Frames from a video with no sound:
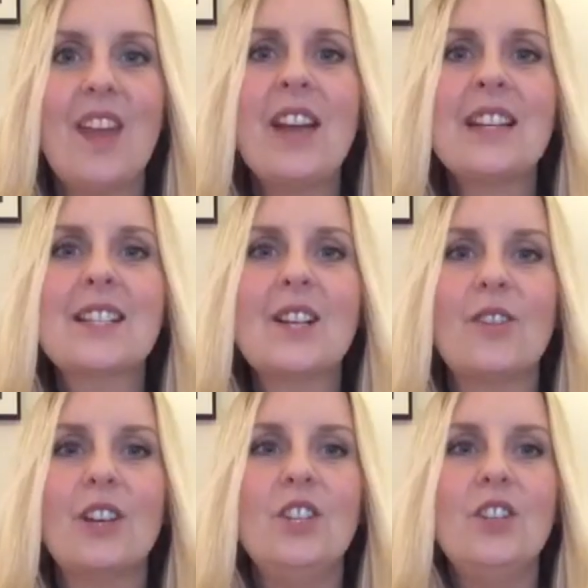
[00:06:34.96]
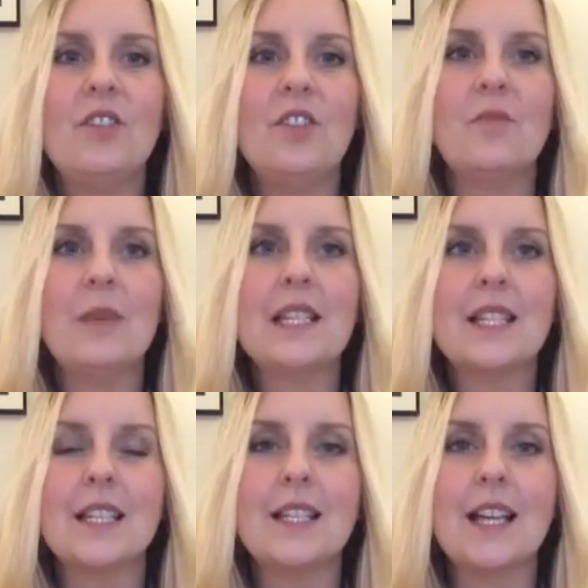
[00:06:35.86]
thanks, Lauren. You, you've
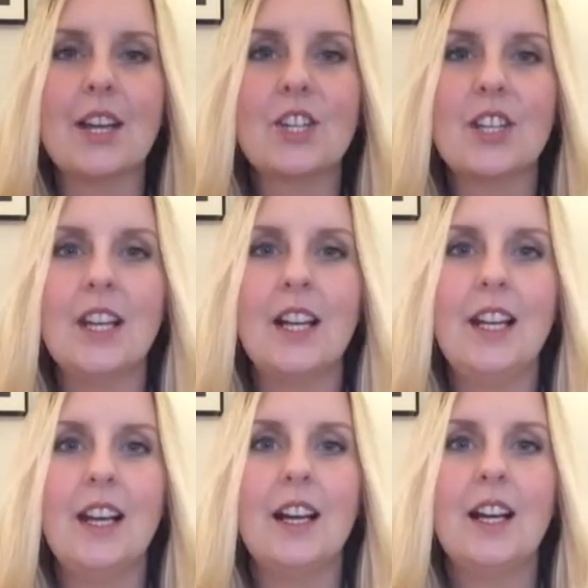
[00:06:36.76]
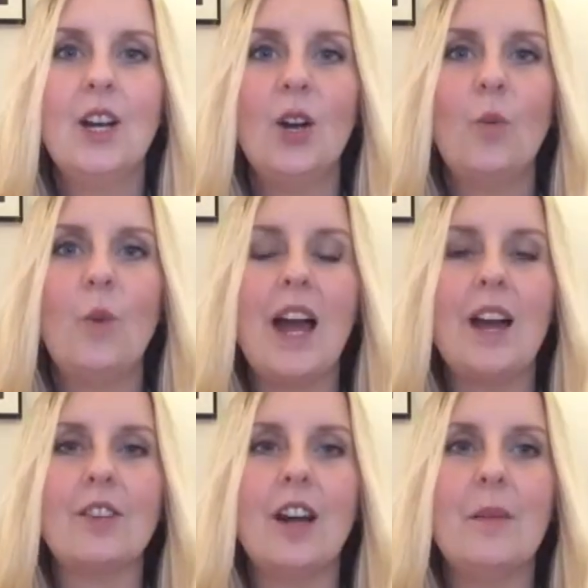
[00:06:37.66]
missed the section earlier
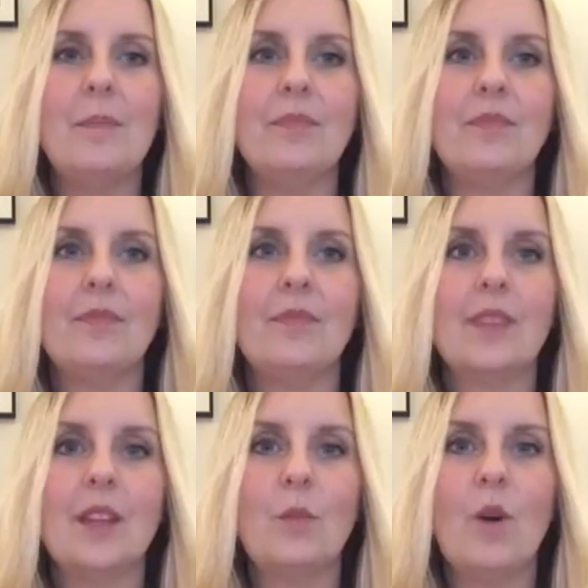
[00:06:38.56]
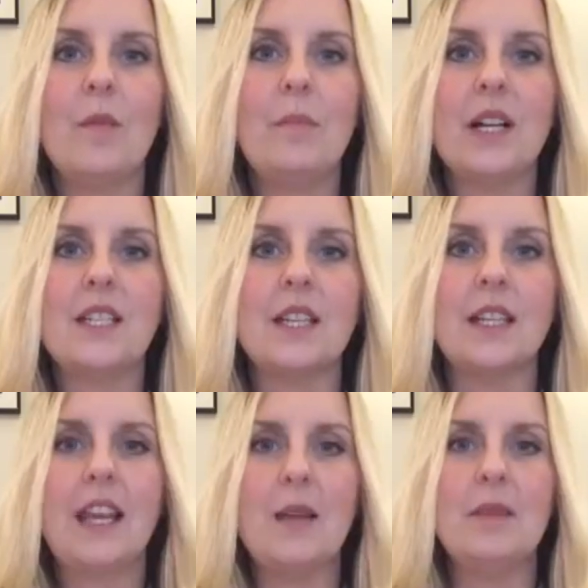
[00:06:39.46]
where um, one
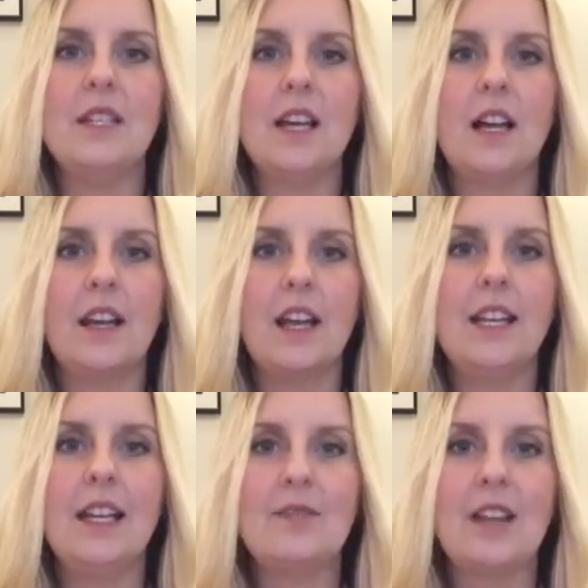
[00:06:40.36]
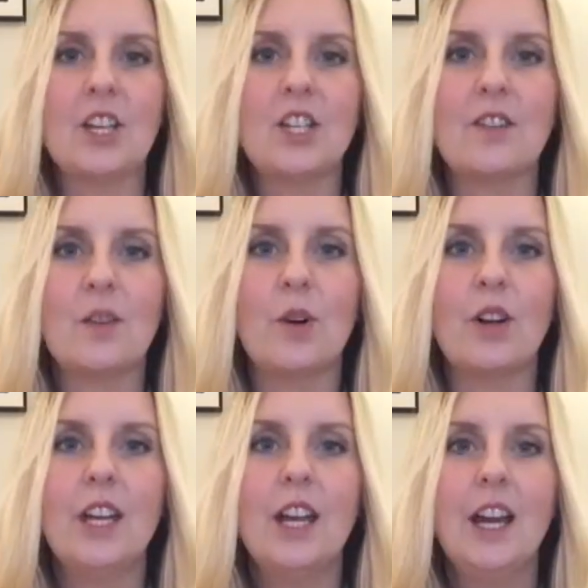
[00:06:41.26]
button came undone and I nearly flashed everyone.